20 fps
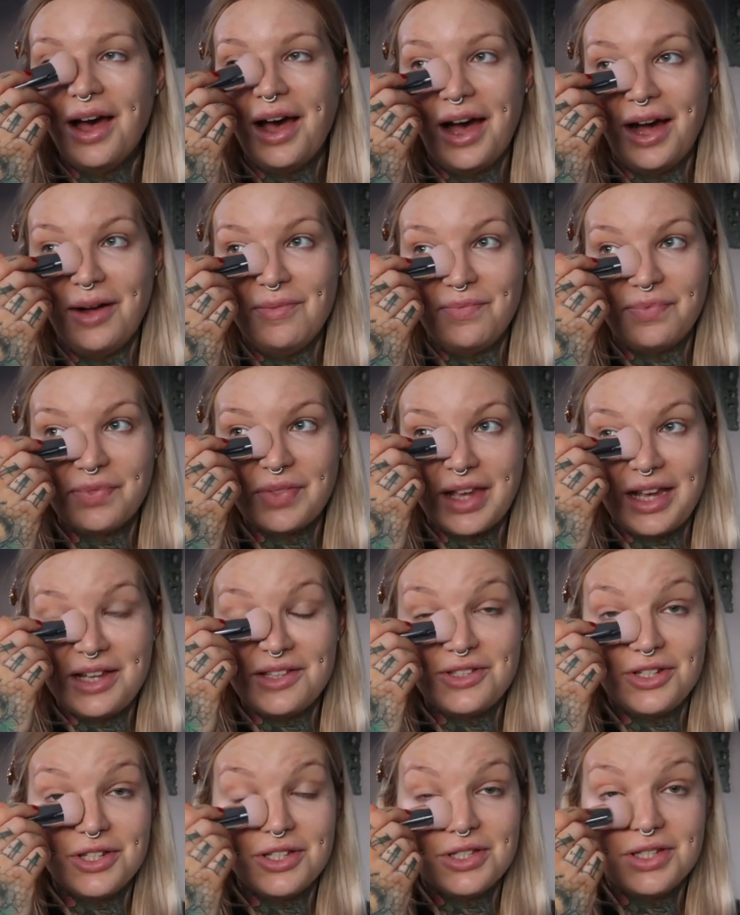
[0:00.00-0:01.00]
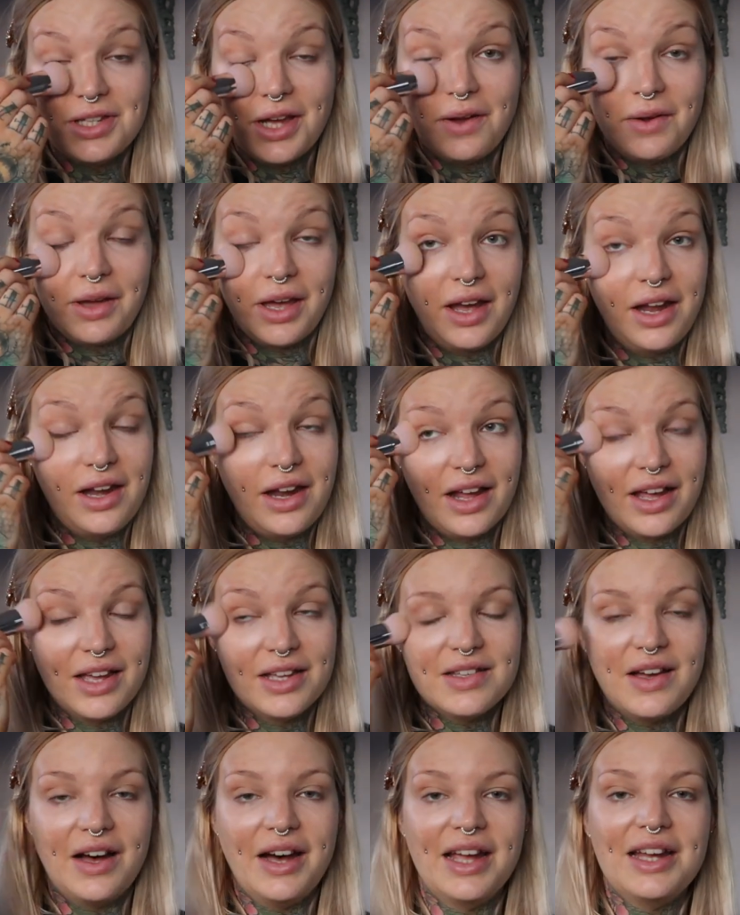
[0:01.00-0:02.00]
It's just so good
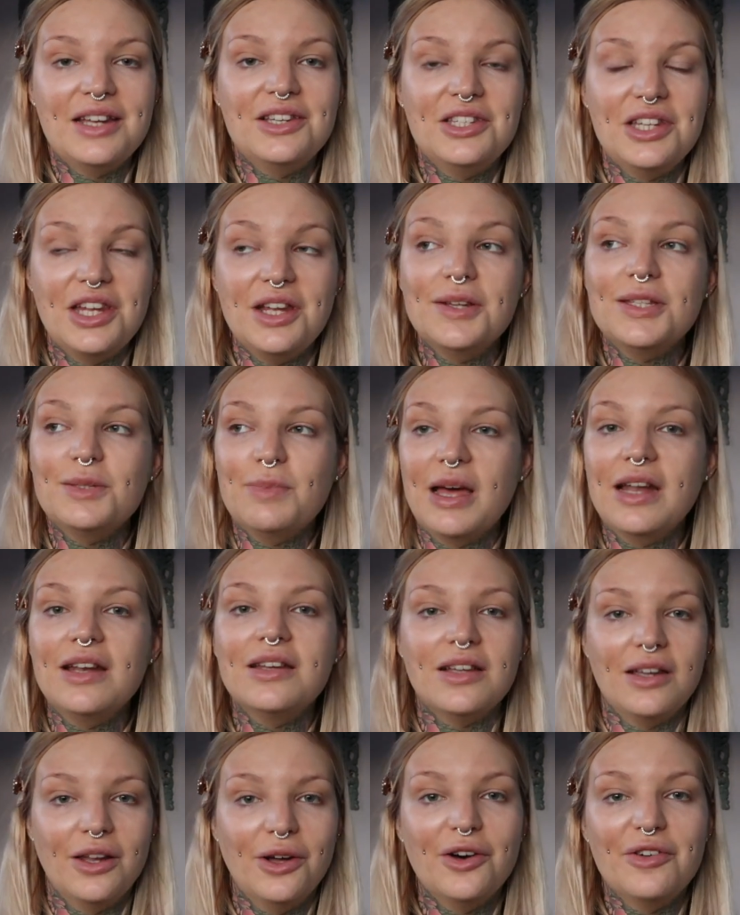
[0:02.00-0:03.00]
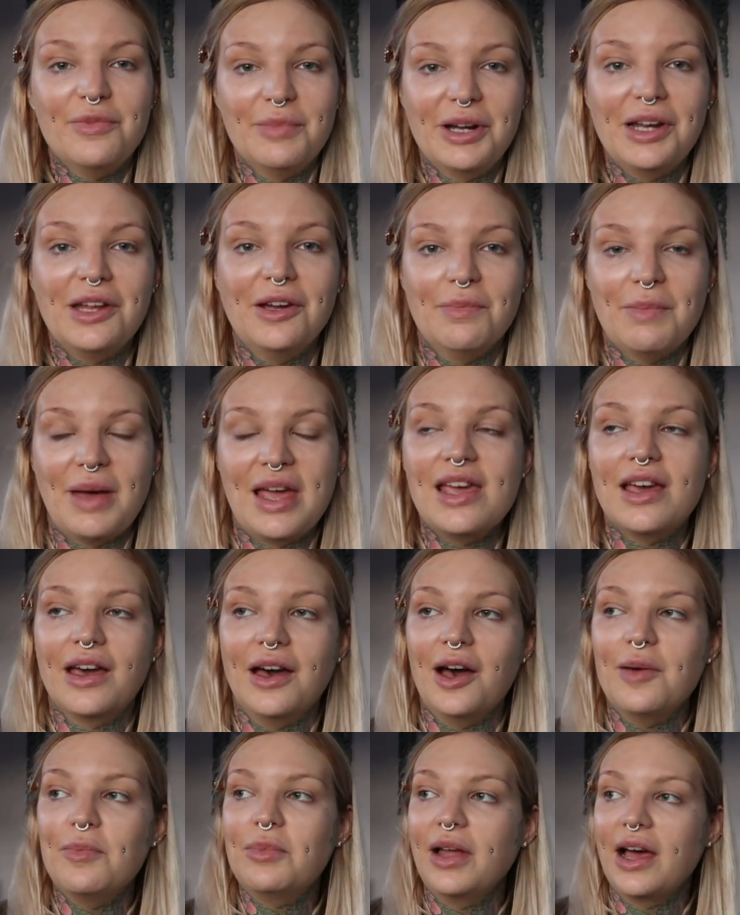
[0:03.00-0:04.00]
because I do spend a lot of money on
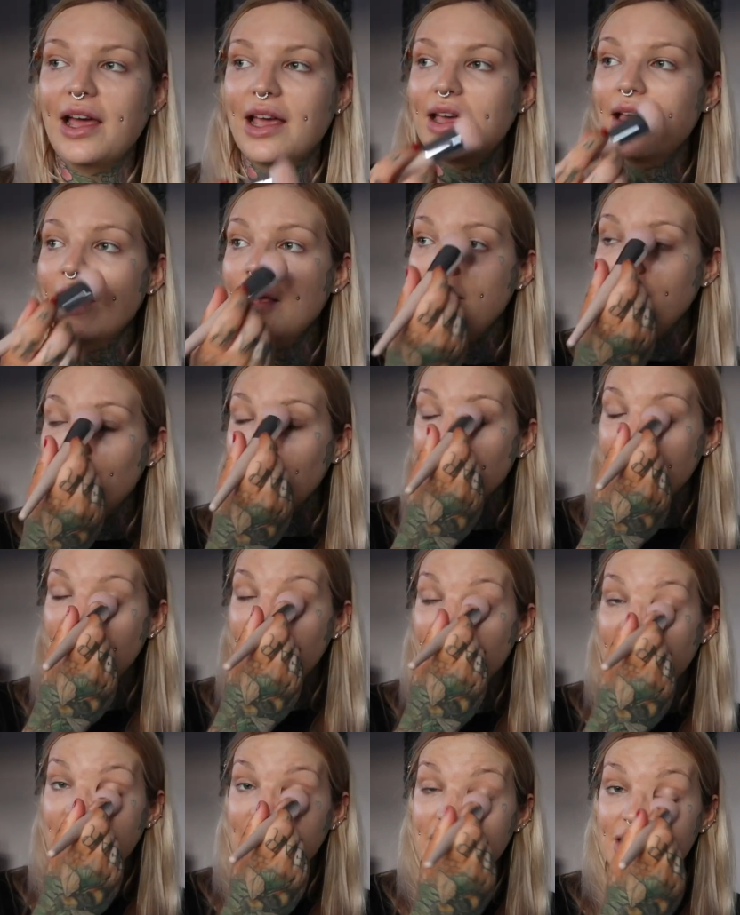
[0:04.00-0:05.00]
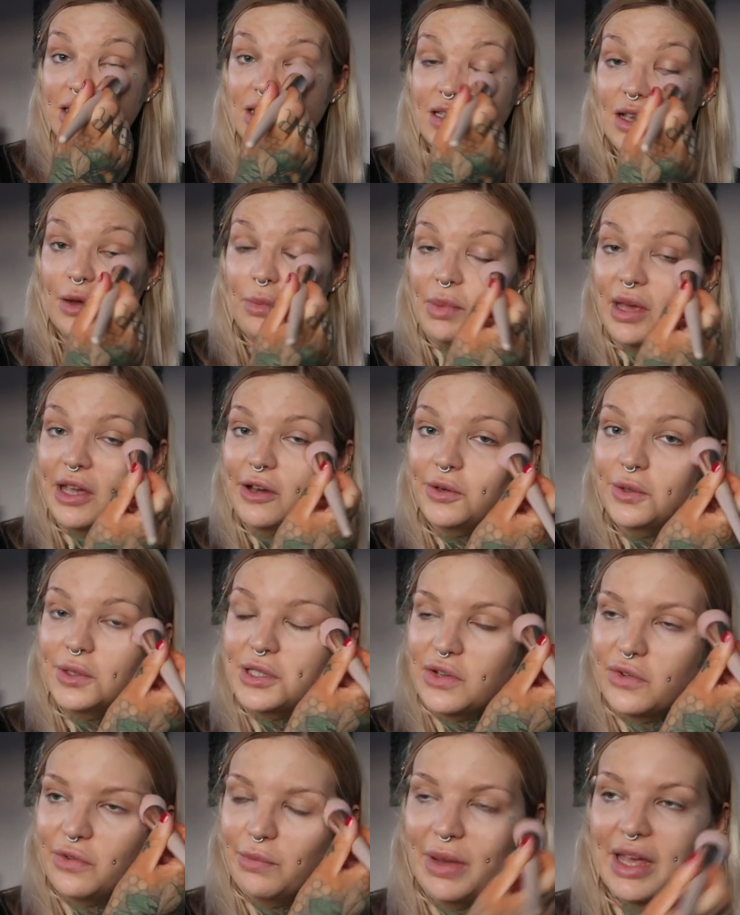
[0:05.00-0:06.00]
makeup. Like if I need to do a big
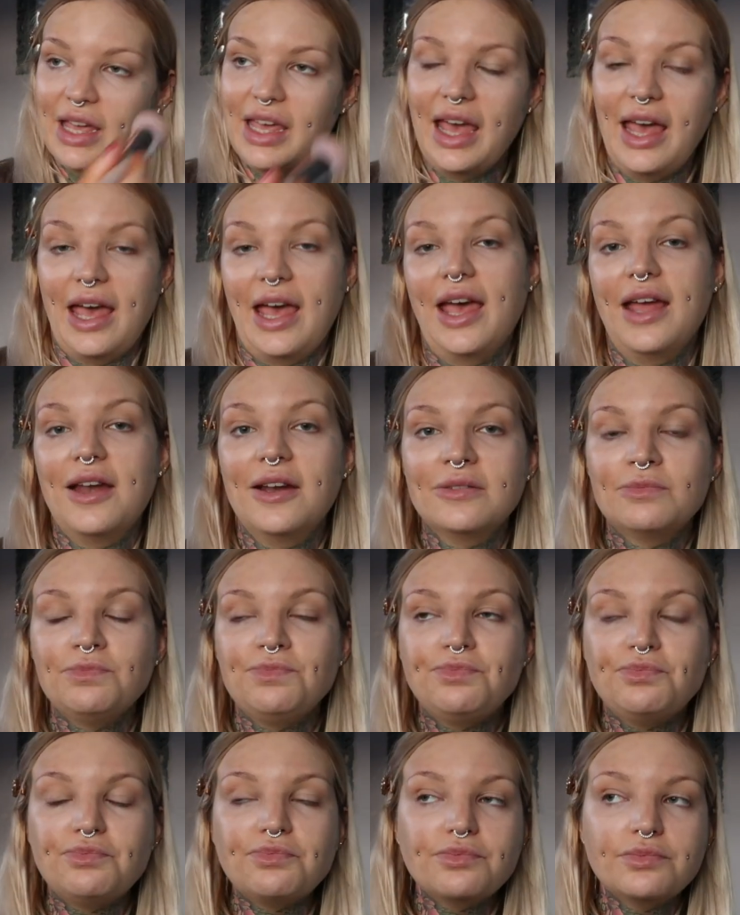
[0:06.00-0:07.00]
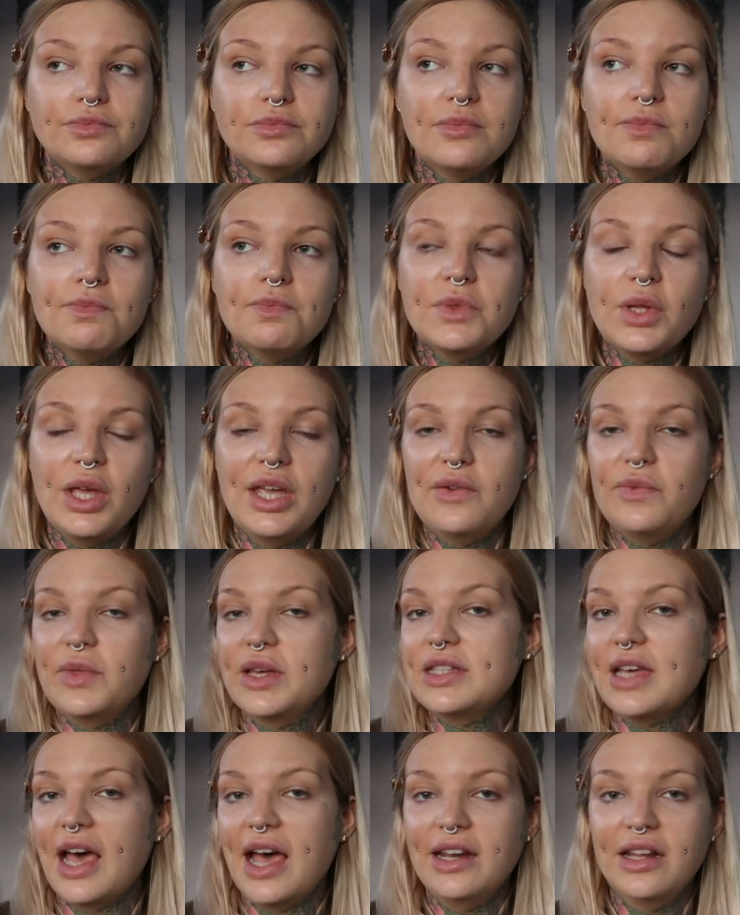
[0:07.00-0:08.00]
order for my kit, if
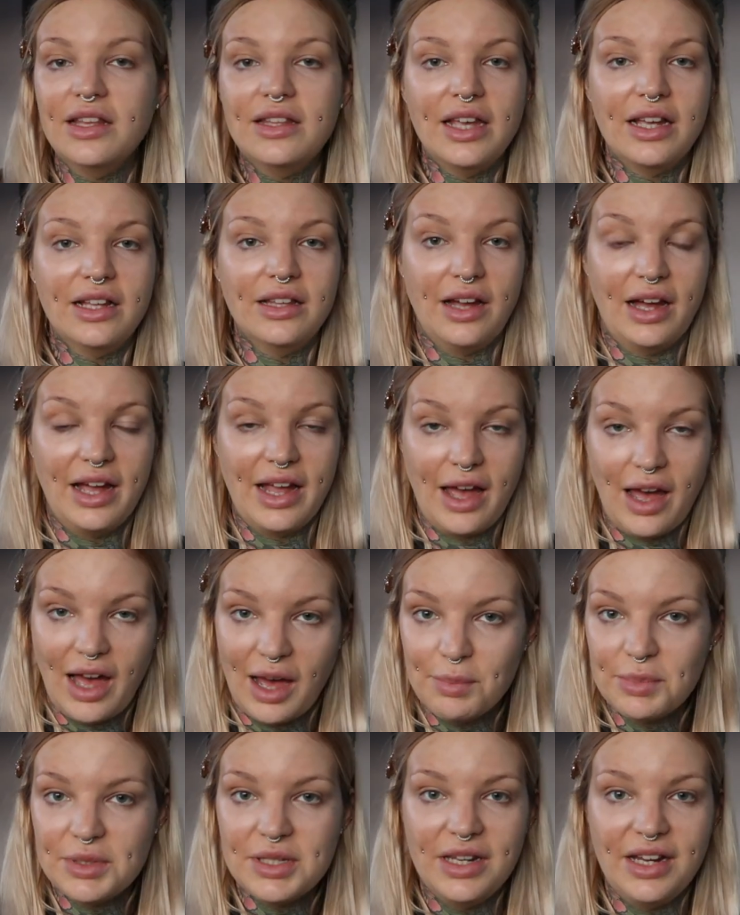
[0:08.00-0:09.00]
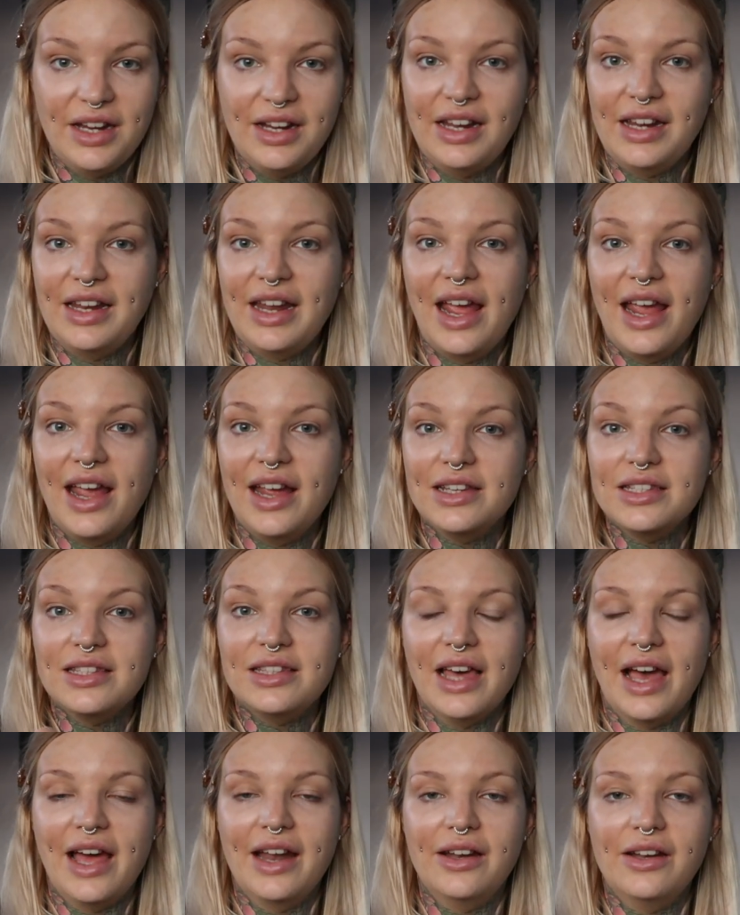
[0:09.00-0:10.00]
there's anything that I absolutely need,
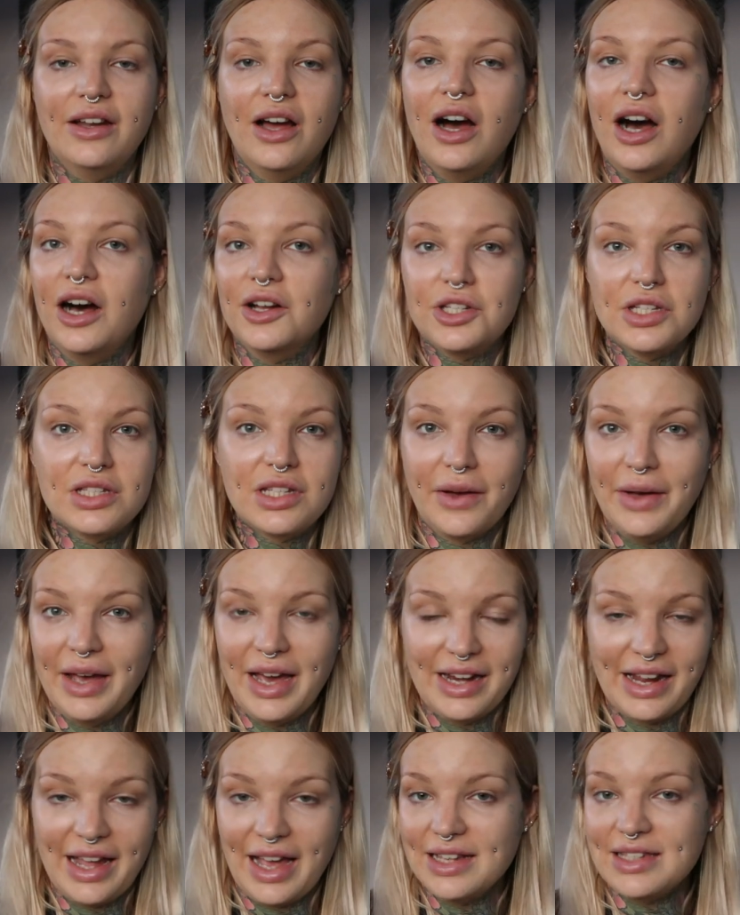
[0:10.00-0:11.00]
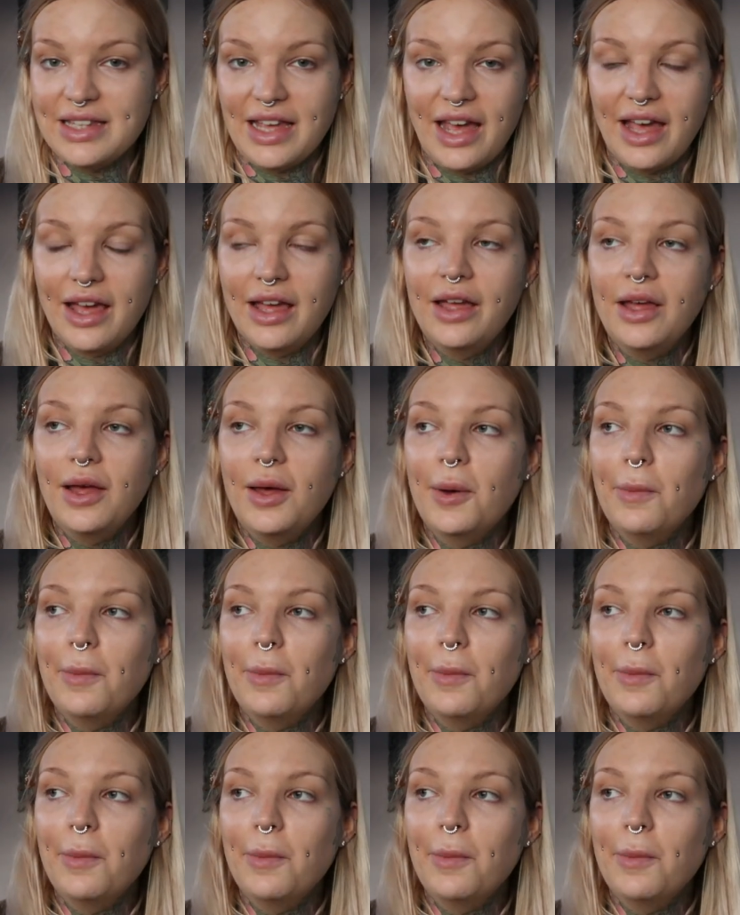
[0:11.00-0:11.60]
then I'll just go ahead and get it.